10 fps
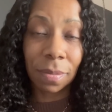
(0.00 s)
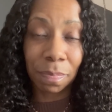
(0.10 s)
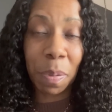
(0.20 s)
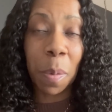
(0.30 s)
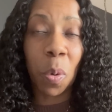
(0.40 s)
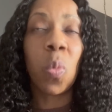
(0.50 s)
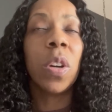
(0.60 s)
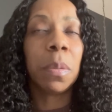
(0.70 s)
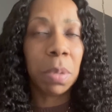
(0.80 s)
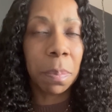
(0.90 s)
people
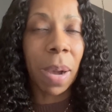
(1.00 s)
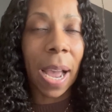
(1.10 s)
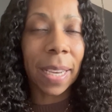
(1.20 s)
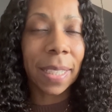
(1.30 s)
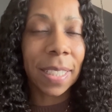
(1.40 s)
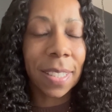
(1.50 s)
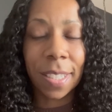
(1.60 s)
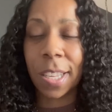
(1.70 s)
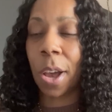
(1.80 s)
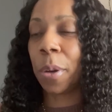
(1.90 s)
would be buying it.
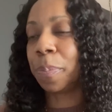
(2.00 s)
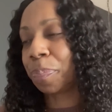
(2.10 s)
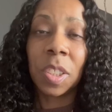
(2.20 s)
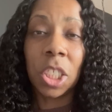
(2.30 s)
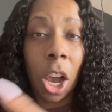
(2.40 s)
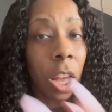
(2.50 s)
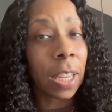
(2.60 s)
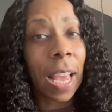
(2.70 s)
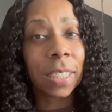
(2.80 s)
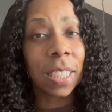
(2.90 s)
So y'all
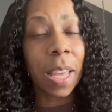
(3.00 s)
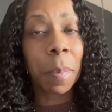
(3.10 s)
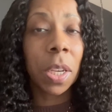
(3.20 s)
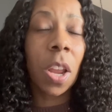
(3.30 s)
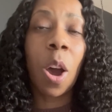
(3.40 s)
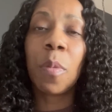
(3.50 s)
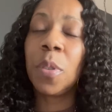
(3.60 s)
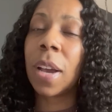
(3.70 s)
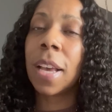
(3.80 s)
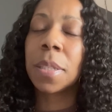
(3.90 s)
have to let me know if
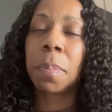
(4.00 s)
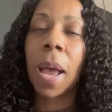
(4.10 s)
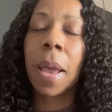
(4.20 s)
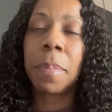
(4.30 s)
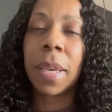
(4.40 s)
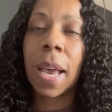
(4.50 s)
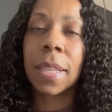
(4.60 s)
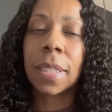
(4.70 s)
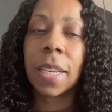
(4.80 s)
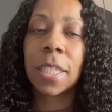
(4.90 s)
you guys are buying
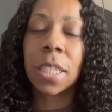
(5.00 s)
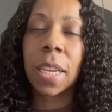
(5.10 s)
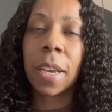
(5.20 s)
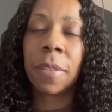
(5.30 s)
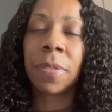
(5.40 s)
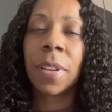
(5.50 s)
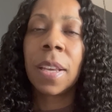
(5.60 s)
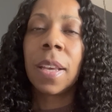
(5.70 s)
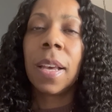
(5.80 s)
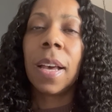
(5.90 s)
Beyonce's stuff
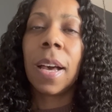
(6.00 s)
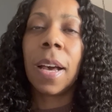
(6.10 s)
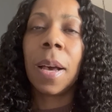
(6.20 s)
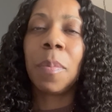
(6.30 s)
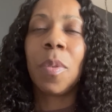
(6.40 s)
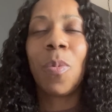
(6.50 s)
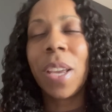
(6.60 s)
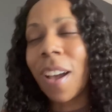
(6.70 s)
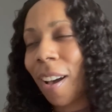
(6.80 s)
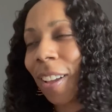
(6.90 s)
um,
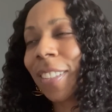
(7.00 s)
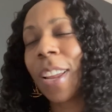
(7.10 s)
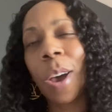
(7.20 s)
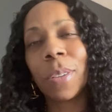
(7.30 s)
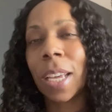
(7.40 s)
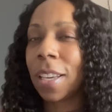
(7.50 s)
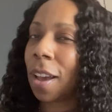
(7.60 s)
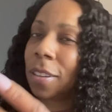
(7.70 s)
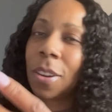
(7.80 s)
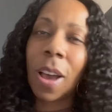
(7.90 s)
we all know, now
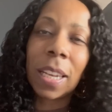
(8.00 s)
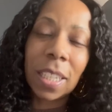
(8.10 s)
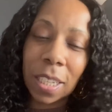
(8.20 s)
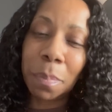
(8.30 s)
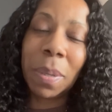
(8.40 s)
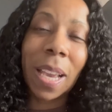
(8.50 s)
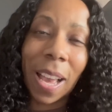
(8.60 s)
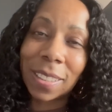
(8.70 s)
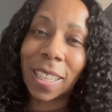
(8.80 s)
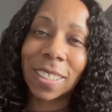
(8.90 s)
y'all know I love
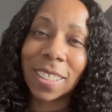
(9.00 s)
Beyonce. I